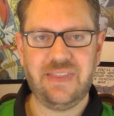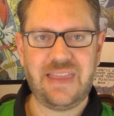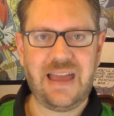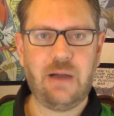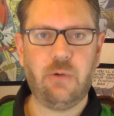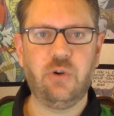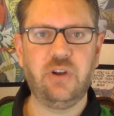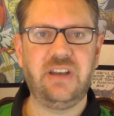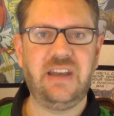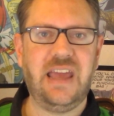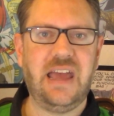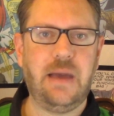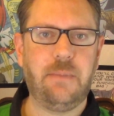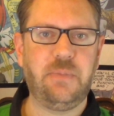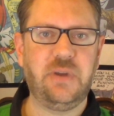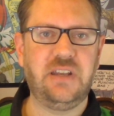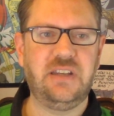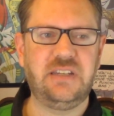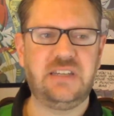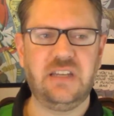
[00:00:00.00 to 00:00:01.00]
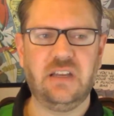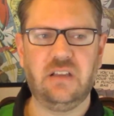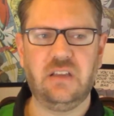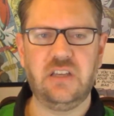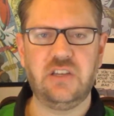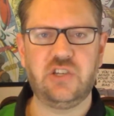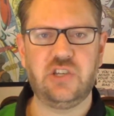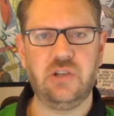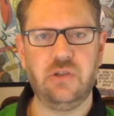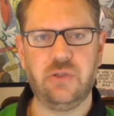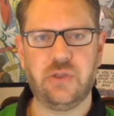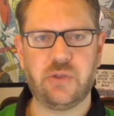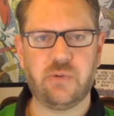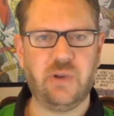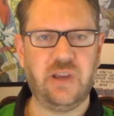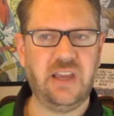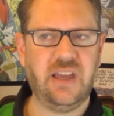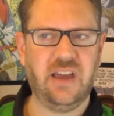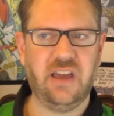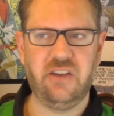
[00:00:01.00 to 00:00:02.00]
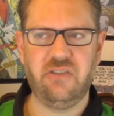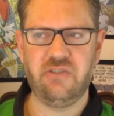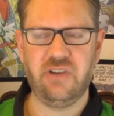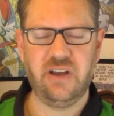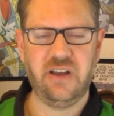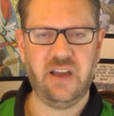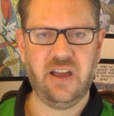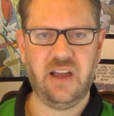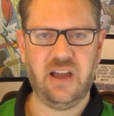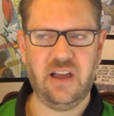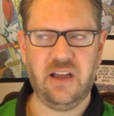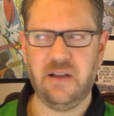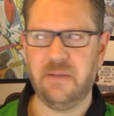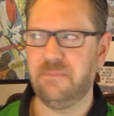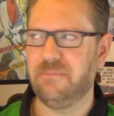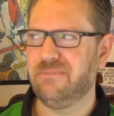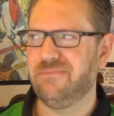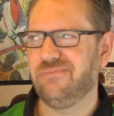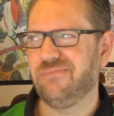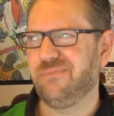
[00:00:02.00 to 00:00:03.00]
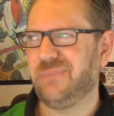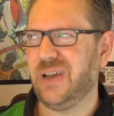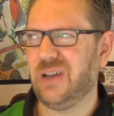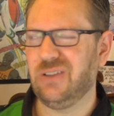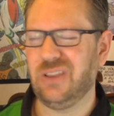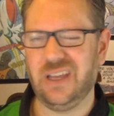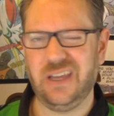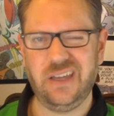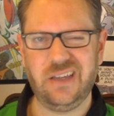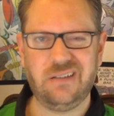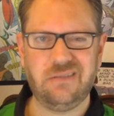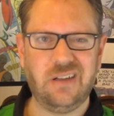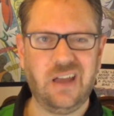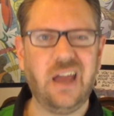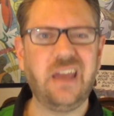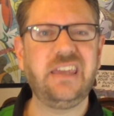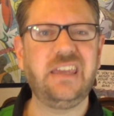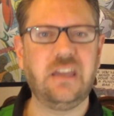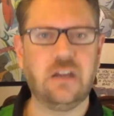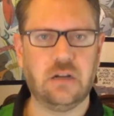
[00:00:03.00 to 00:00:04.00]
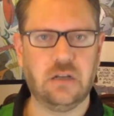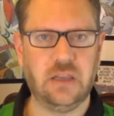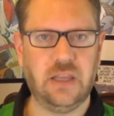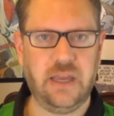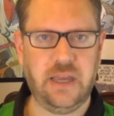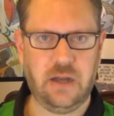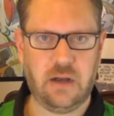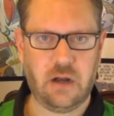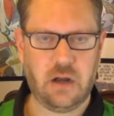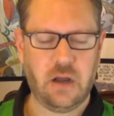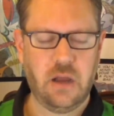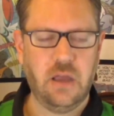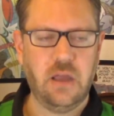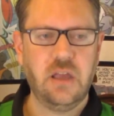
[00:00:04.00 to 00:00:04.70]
That wouldn't happen until issue 300, about like a year later.